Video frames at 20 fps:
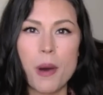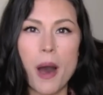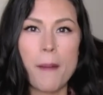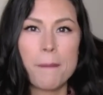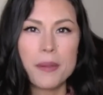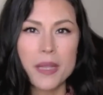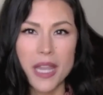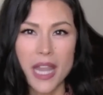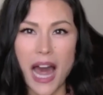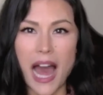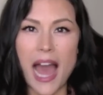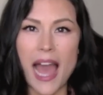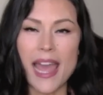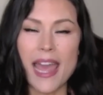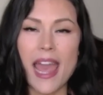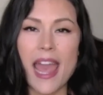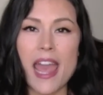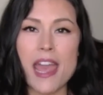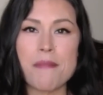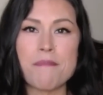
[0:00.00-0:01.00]

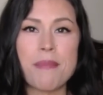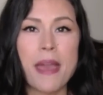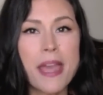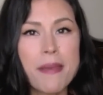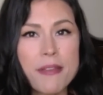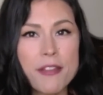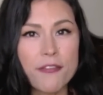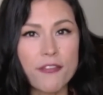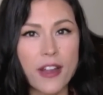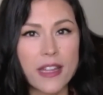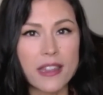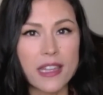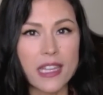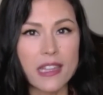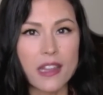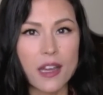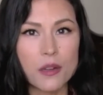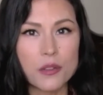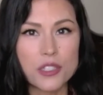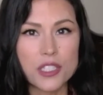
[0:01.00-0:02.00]
apply a
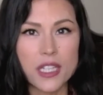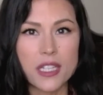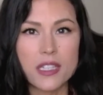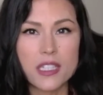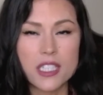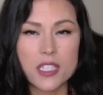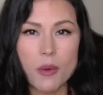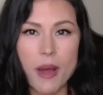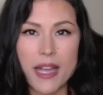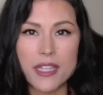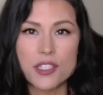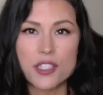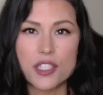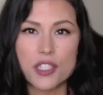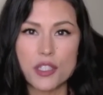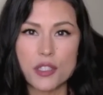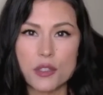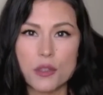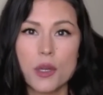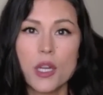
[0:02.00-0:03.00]
baby-friendly lotion so
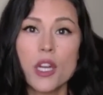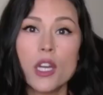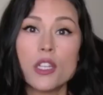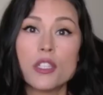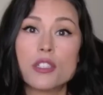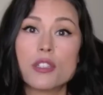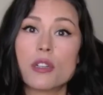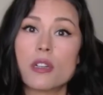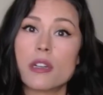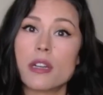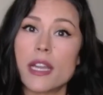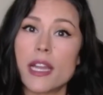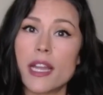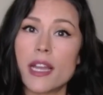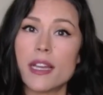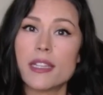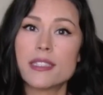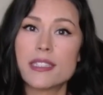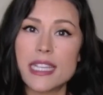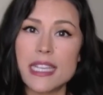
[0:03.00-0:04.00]
as to,
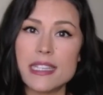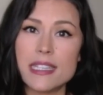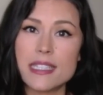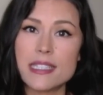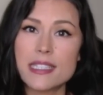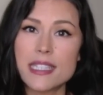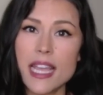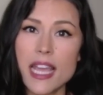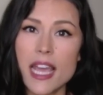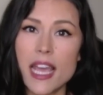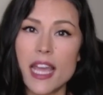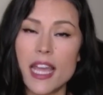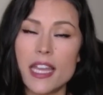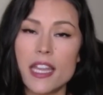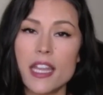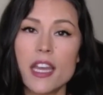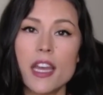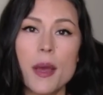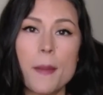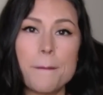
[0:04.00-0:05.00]
during
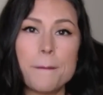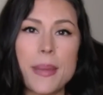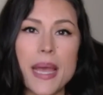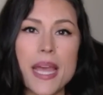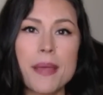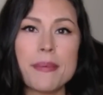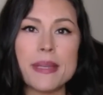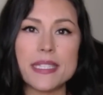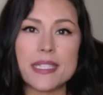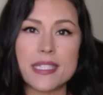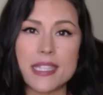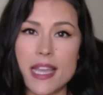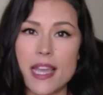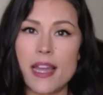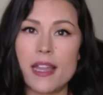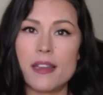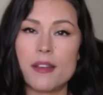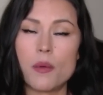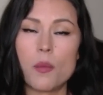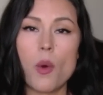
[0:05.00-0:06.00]
skin-to-skin, baby
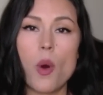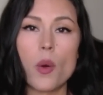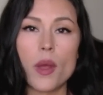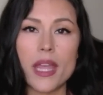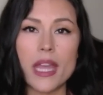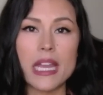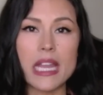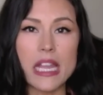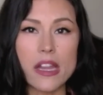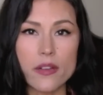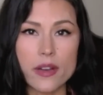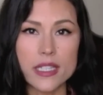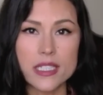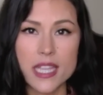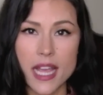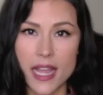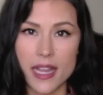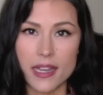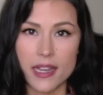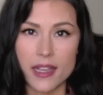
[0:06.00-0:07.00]
skin won't get
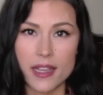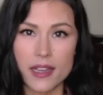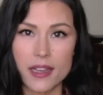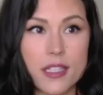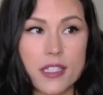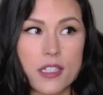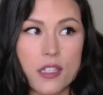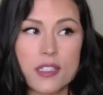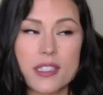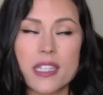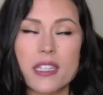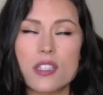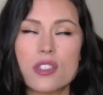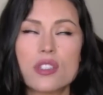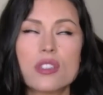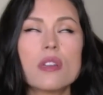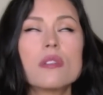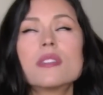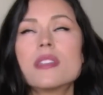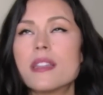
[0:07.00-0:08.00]
irritated because their skin is
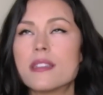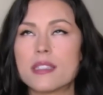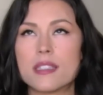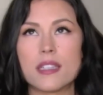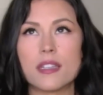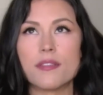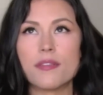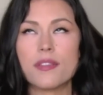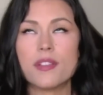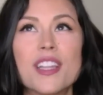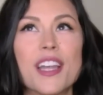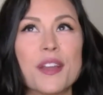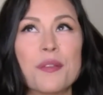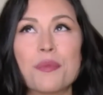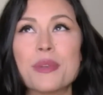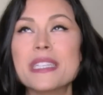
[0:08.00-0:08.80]
so sensitive, like